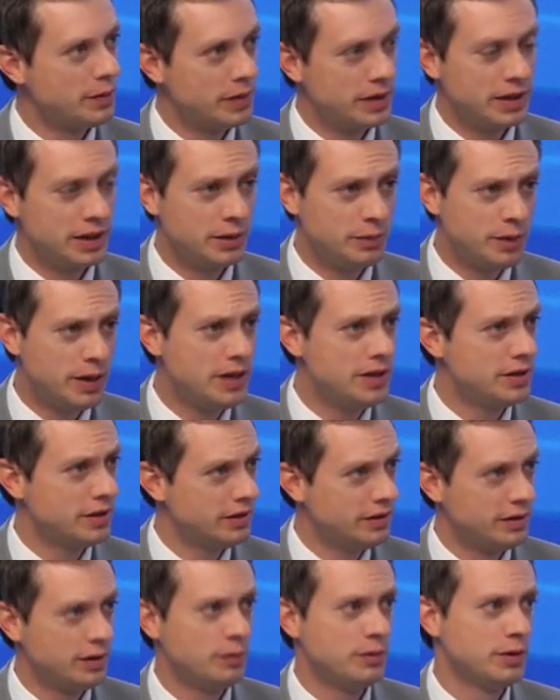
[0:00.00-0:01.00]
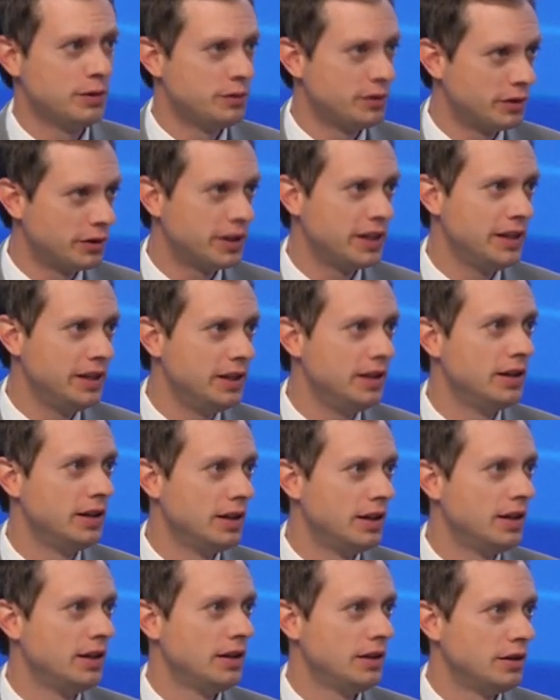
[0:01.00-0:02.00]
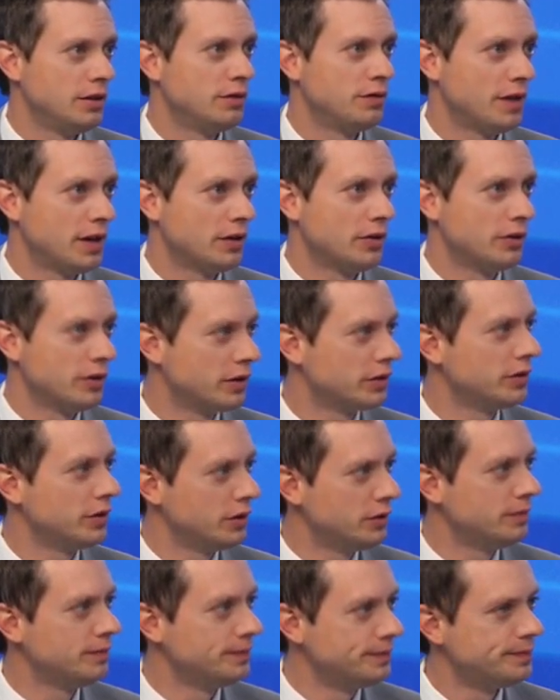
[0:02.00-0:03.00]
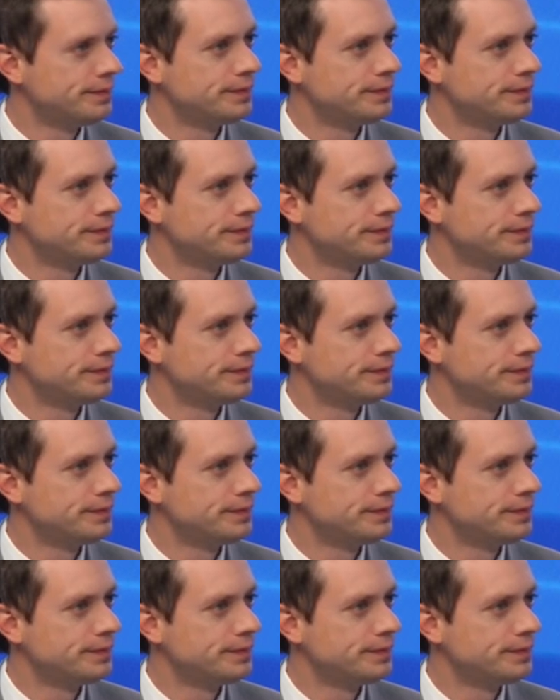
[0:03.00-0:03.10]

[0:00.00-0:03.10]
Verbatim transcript: But again, patient symptoms are key to follow long term.